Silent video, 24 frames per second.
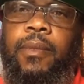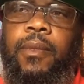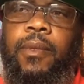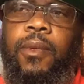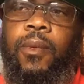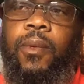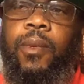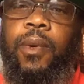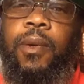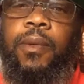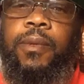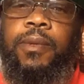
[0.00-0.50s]

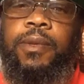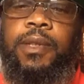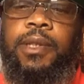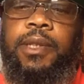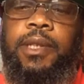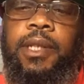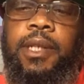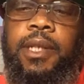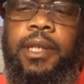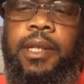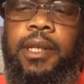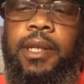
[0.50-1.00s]
Where was
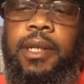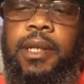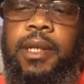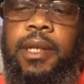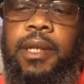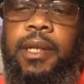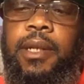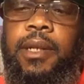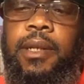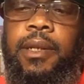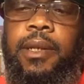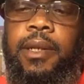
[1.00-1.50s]

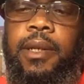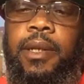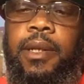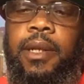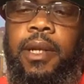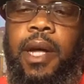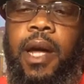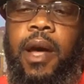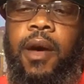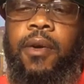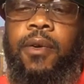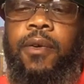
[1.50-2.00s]
the
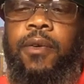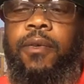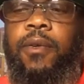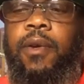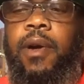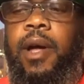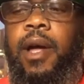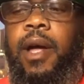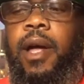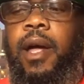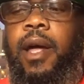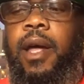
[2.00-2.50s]

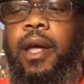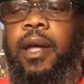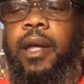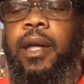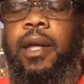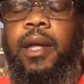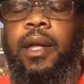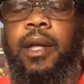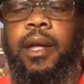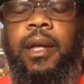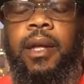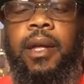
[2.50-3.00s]
outcry
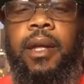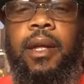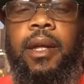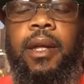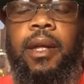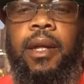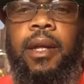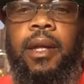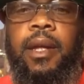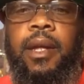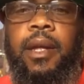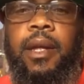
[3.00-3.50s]

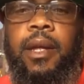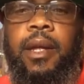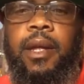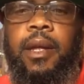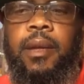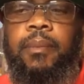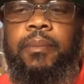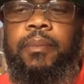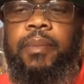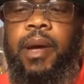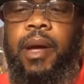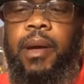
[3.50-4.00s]

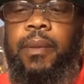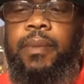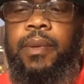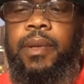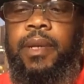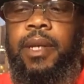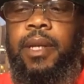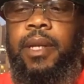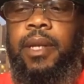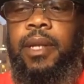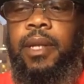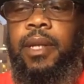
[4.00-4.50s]
and
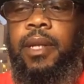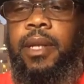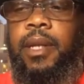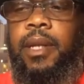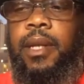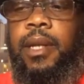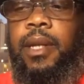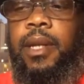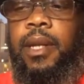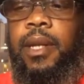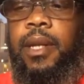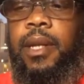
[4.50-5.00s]
public
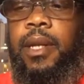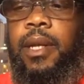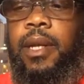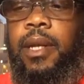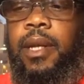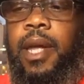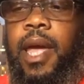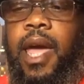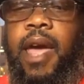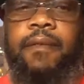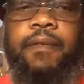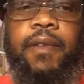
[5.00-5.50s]

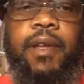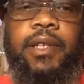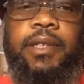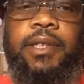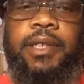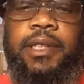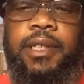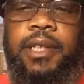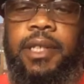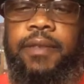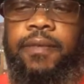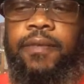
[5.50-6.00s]

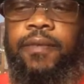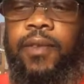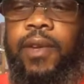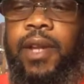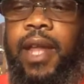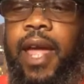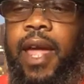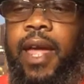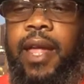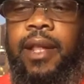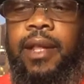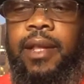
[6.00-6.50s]
advocacy for
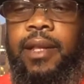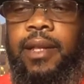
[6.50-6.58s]
that?